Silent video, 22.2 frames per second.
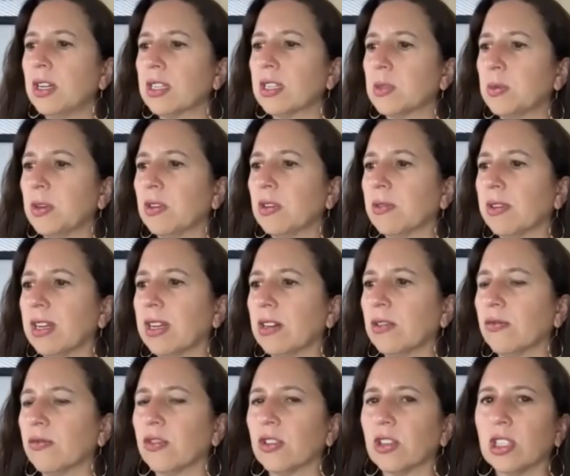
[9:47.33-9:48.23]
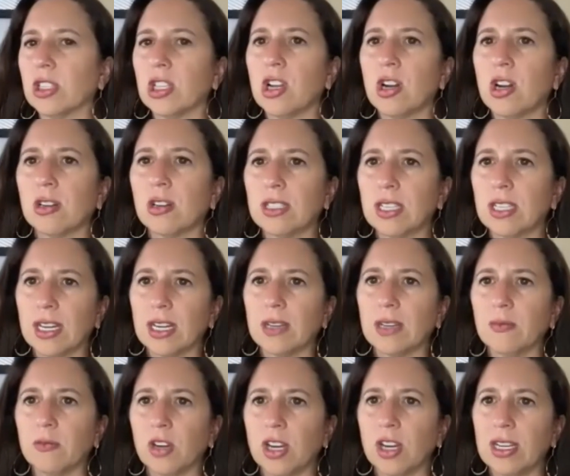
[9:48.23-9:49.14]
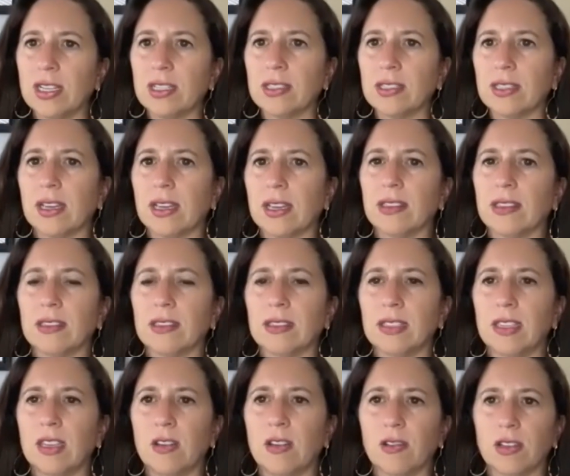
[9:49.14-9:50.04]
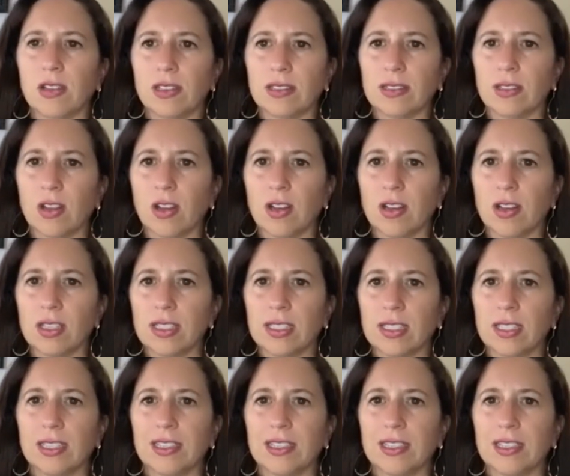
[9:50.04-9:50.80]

been around for a long time, right? Is that the secret sauce?